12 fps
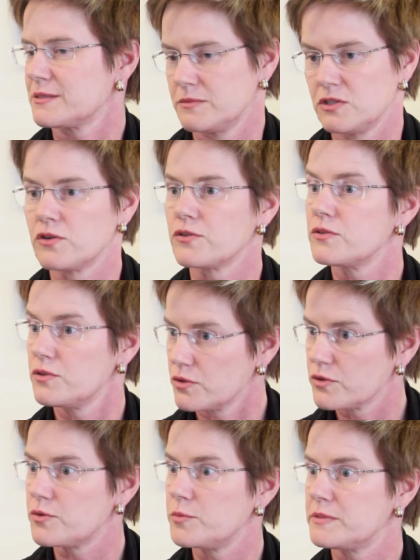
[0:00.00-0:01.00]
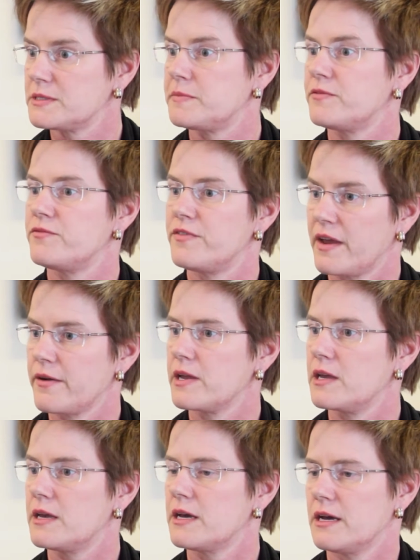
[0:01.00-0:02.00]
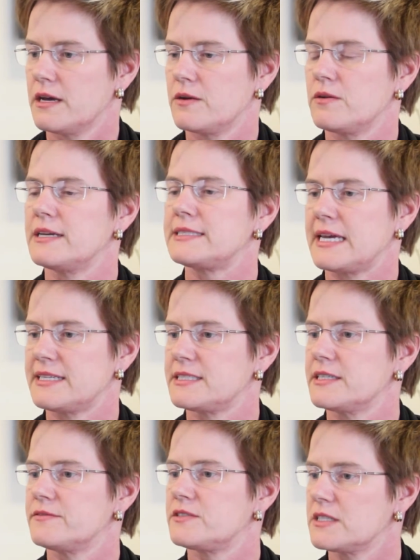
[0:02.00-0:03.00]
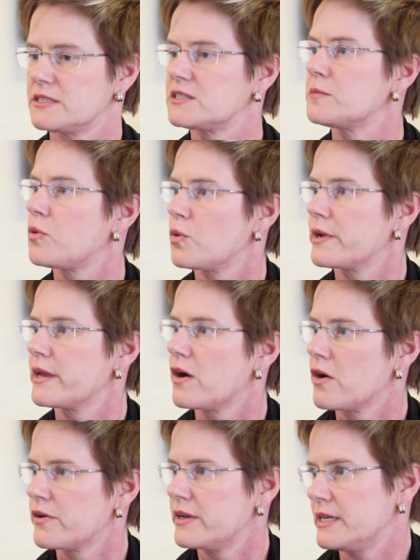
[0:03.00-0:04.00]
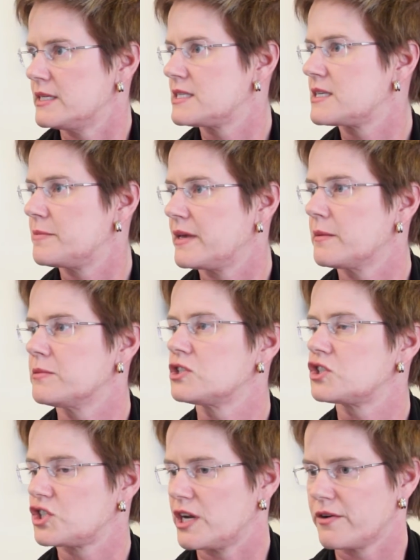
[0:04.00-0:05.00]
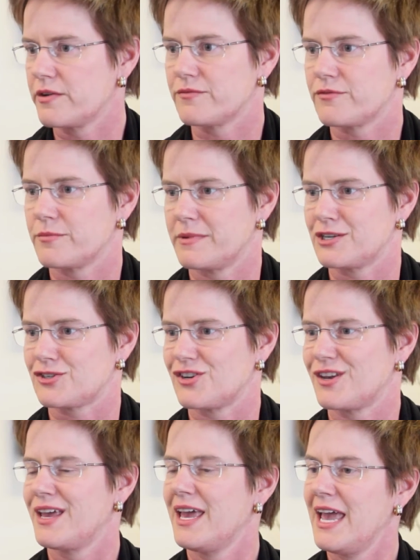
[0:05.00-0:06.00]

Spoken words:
I mean, your group has been very attentive to supporting our needs to be able to share information,